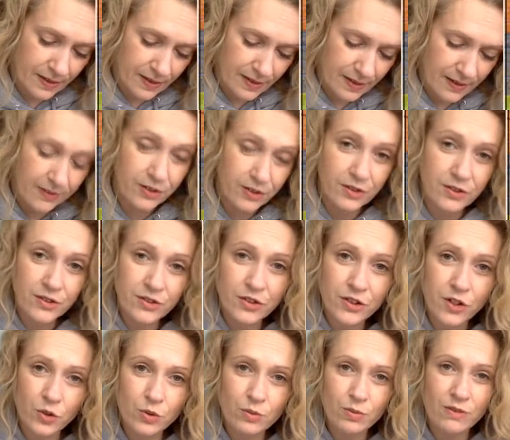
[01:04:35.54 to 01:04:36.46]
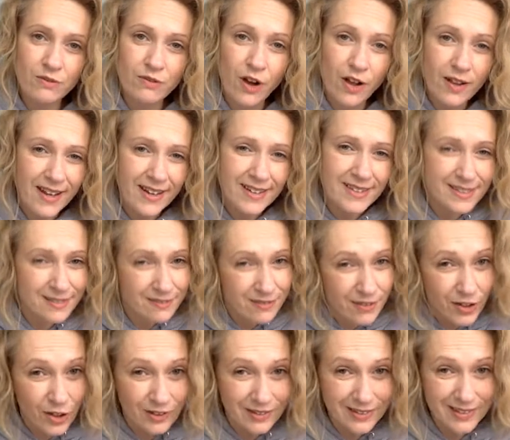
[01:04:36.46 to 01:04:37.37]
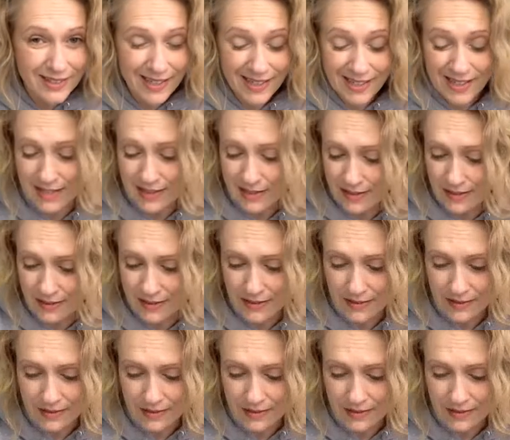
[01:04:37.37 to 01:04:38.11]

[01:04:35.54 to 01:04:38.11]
and goodness knows we've all had difficult days,